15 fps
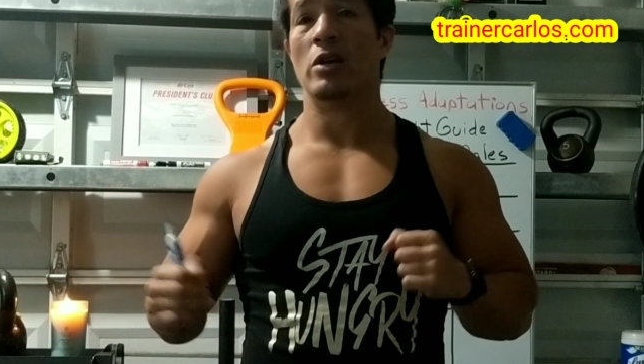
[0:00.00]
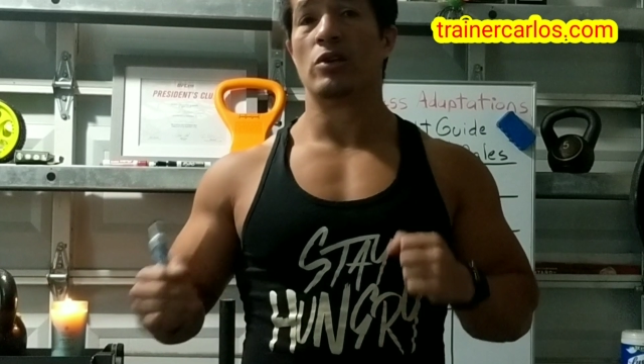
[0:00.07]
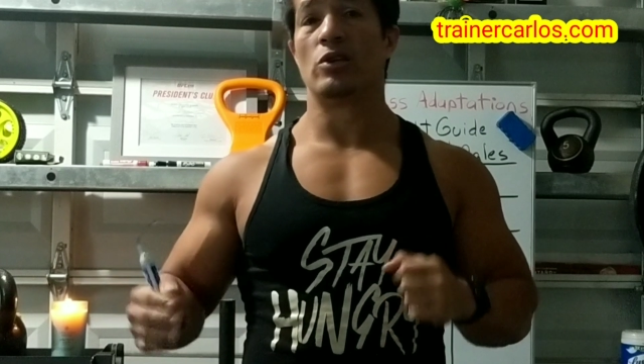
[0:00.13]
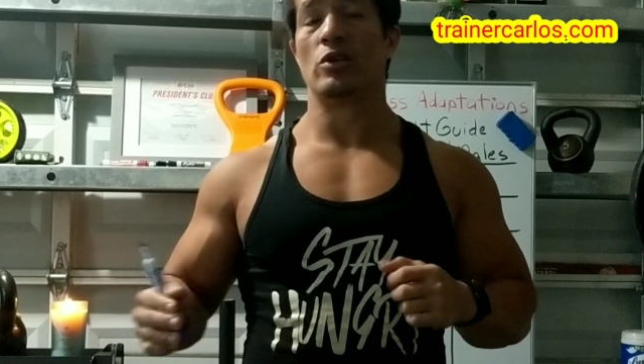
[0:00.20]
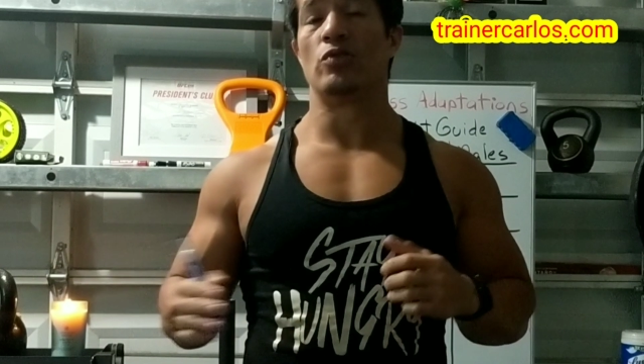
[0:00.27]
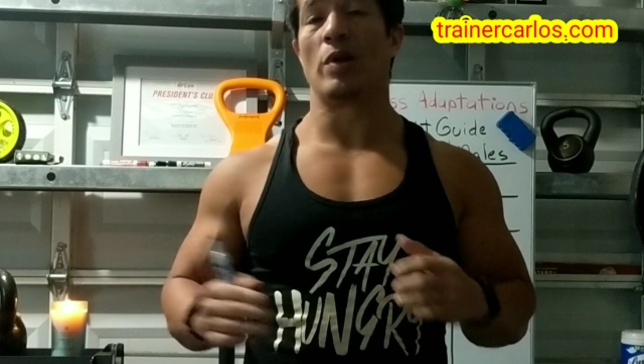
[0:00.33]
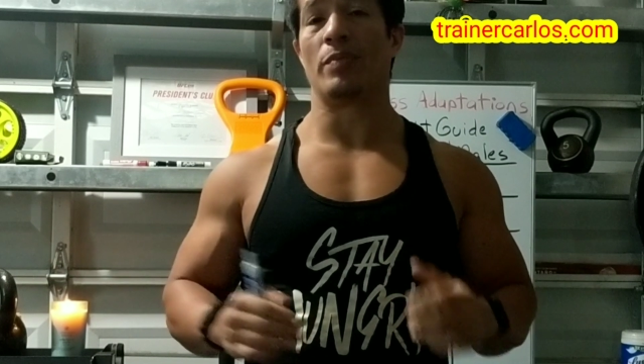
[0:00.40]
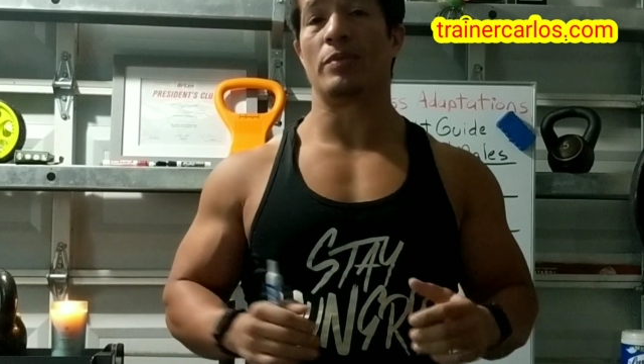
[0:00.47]

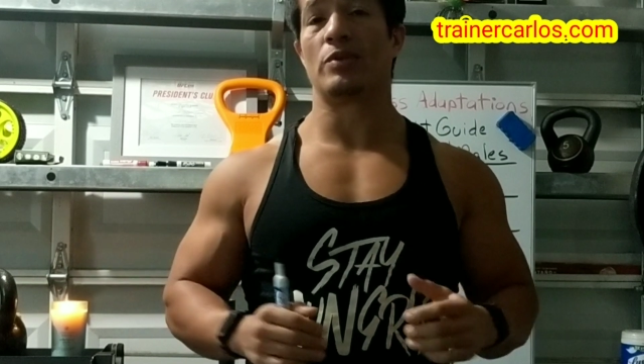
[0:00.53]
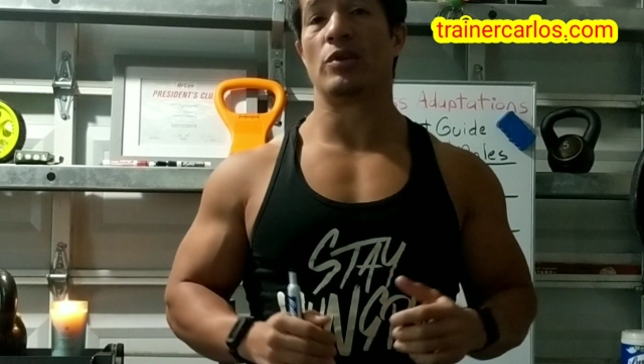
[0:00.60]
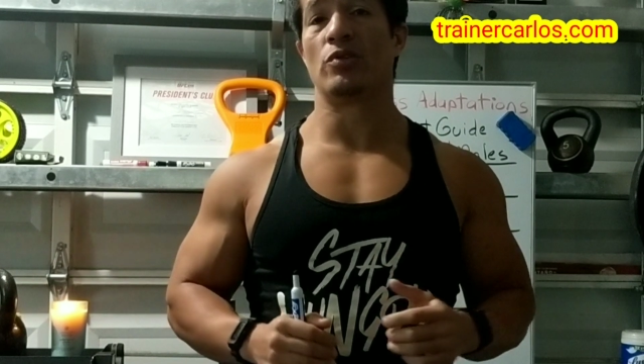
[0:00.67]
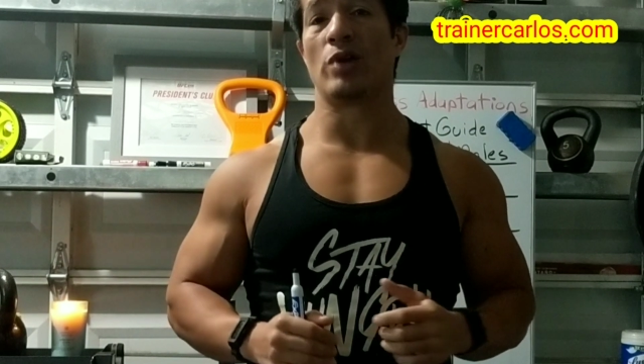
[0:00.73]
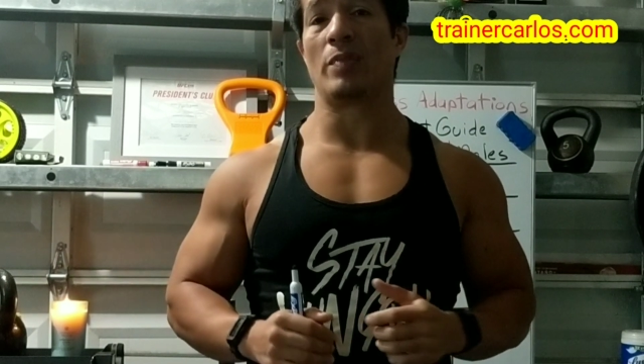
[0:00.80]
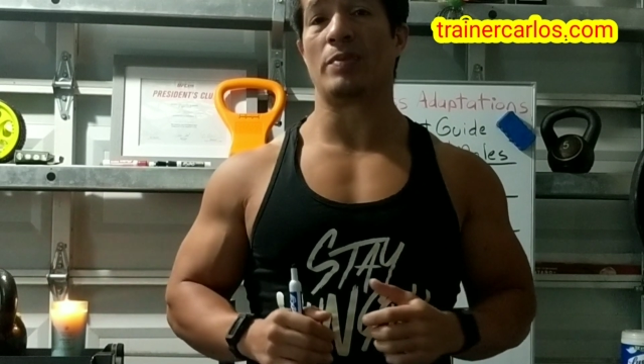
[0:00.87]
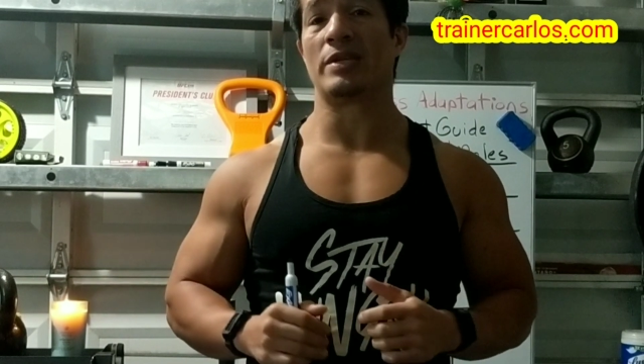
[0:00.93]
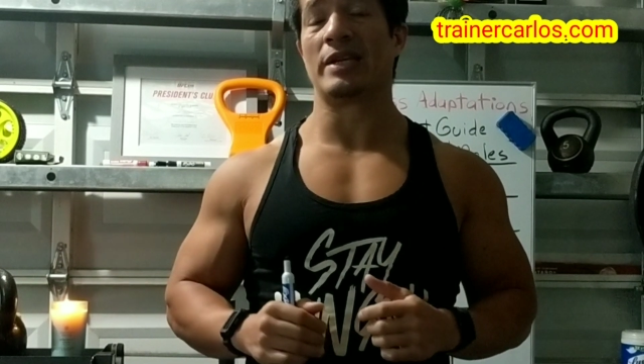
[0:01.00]
She dropped
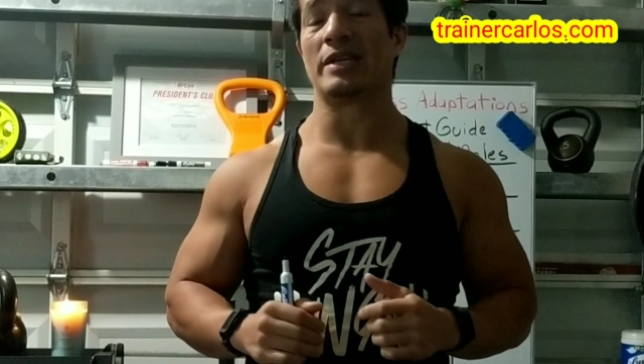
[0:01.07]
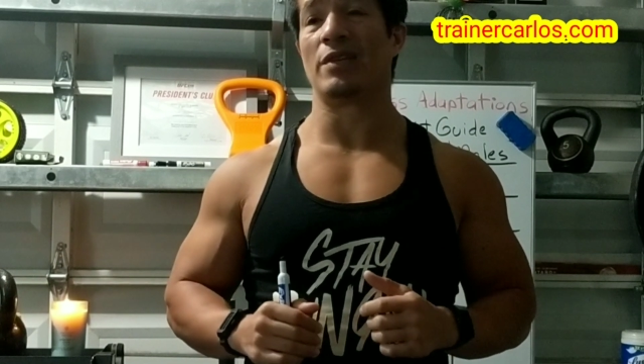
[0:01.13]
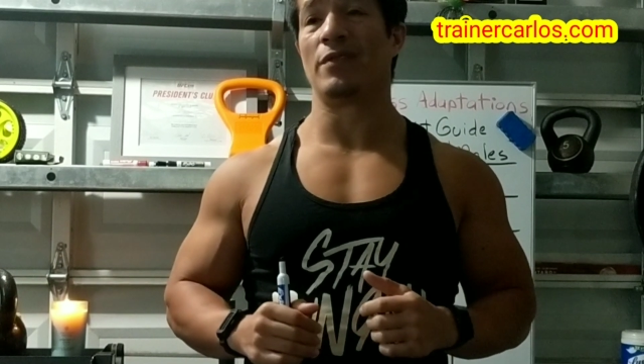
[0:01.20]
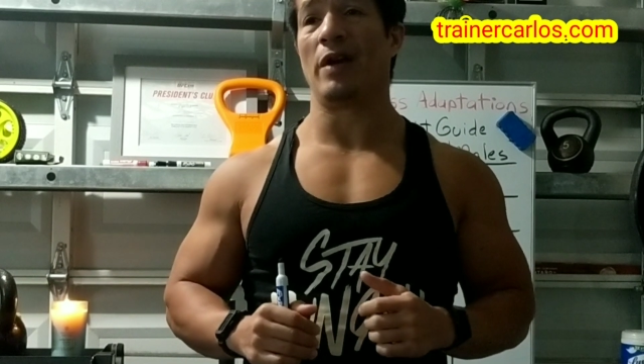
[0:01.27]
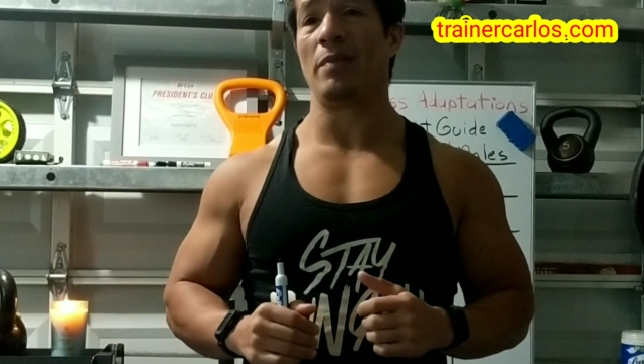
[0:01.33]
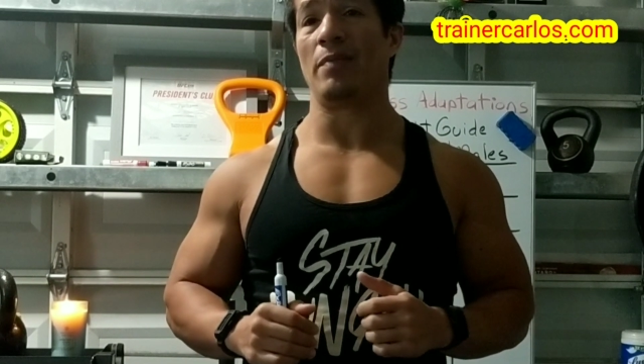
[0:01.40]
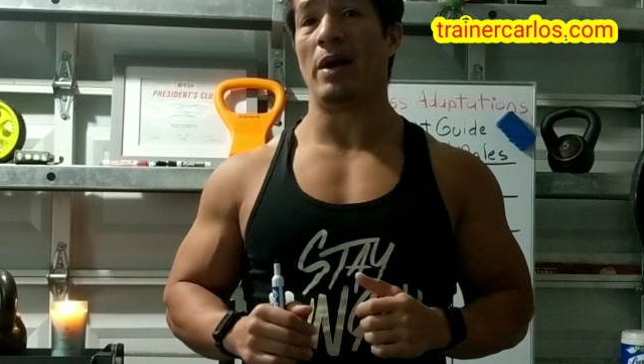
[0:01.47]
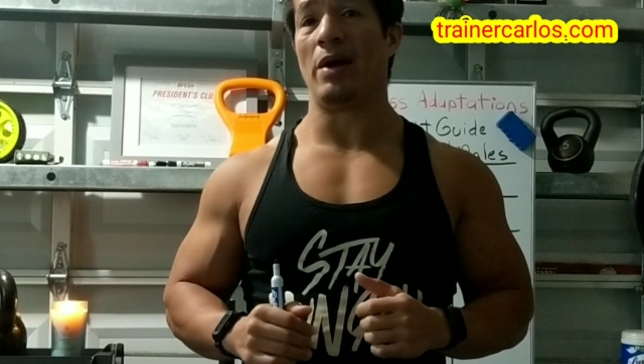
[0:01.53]

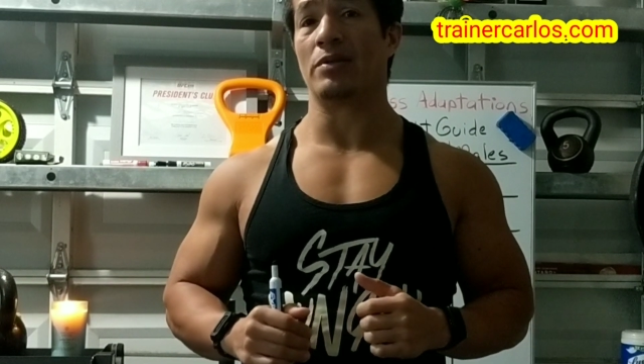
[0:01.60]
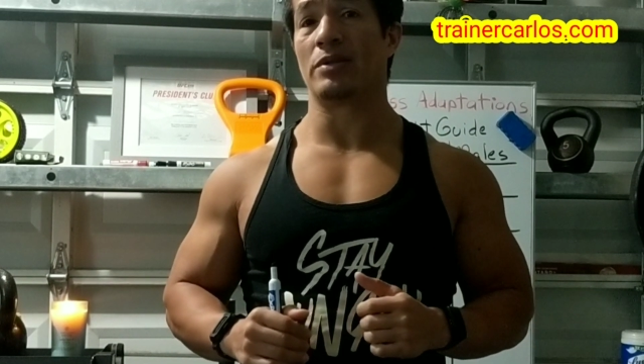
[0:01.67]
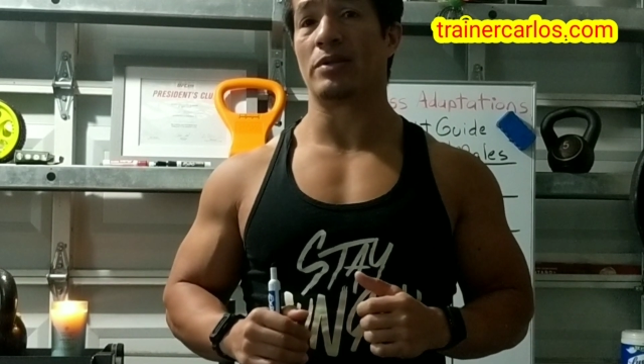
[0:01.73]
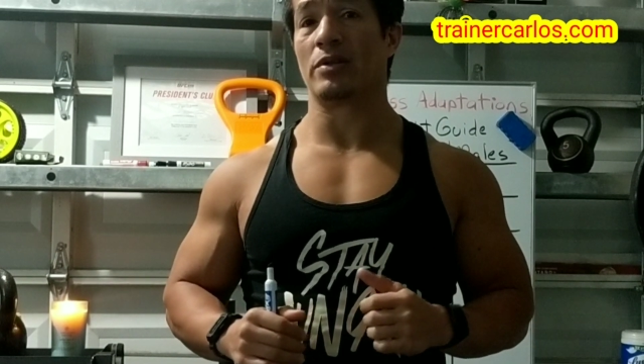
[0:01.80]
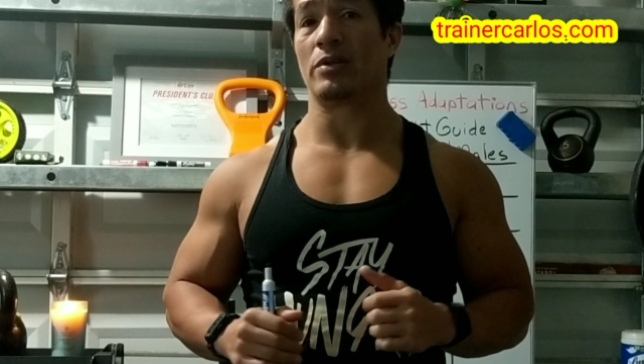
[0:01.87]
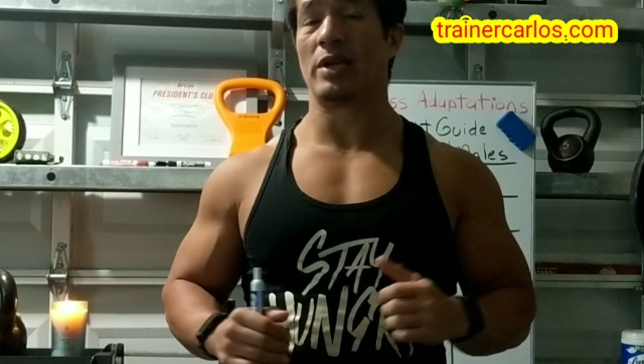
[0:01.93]
65 pounds.